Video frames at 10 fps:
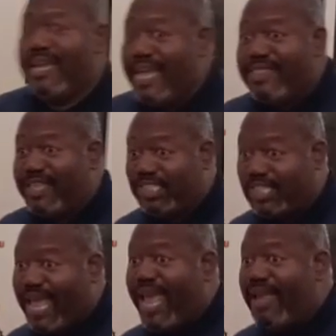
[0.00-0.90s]
in the
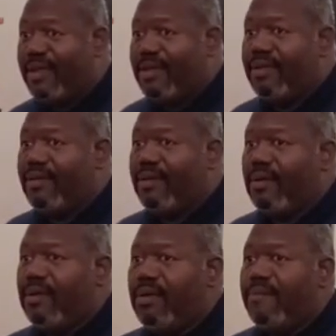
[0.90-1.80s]
state,
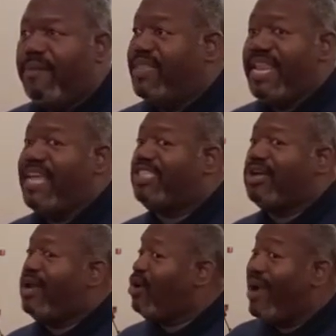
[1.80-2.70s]
but then he
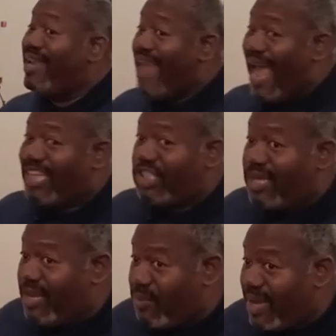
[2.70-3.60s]
started going
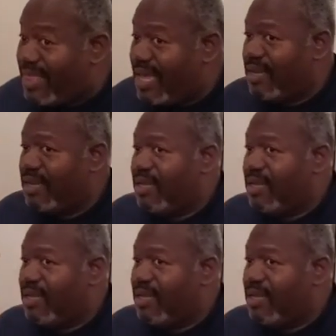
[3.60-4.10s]
nationally with it.